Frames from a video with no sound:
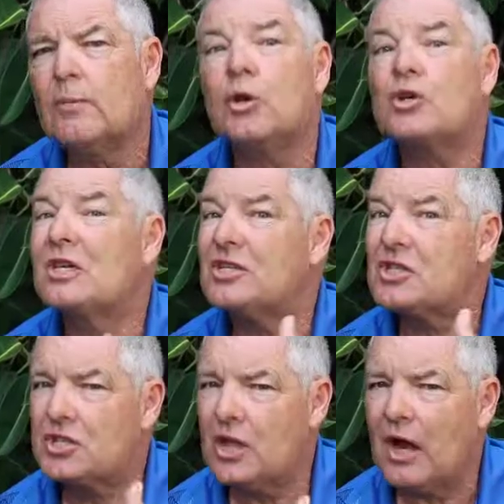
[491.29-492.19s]
because his
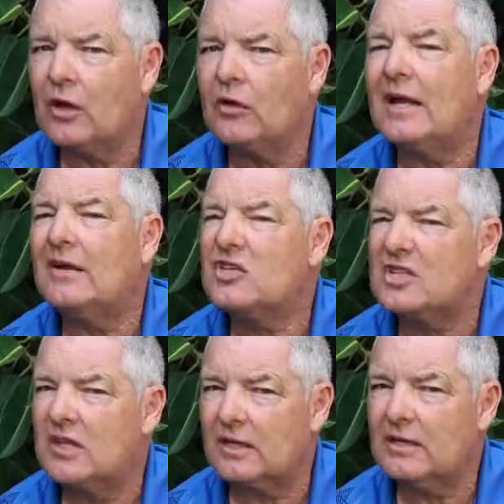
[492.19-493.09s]
style and his
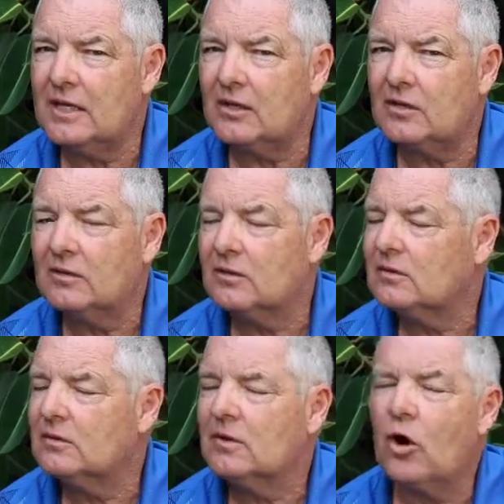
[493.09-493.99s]
technique
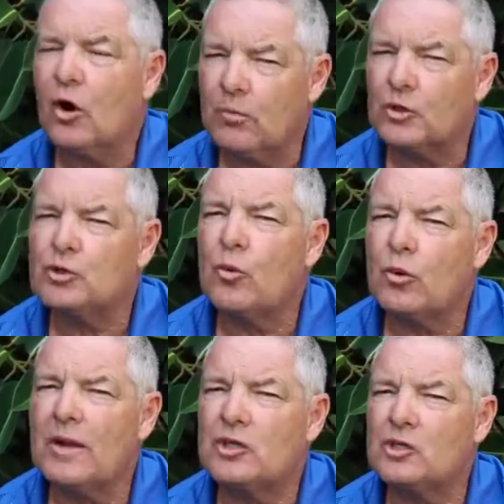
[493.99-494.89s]
are much
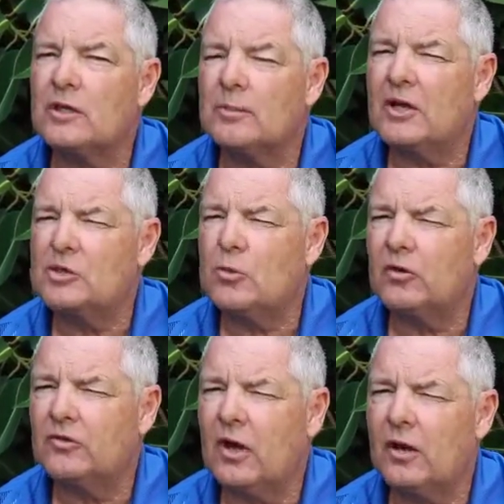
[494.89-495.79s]
more Major League
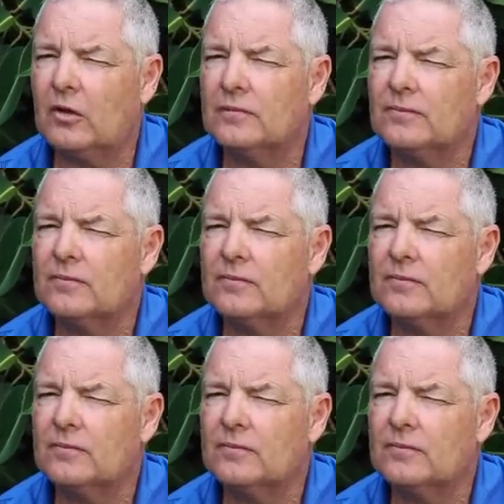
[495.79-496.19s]
Baseball style.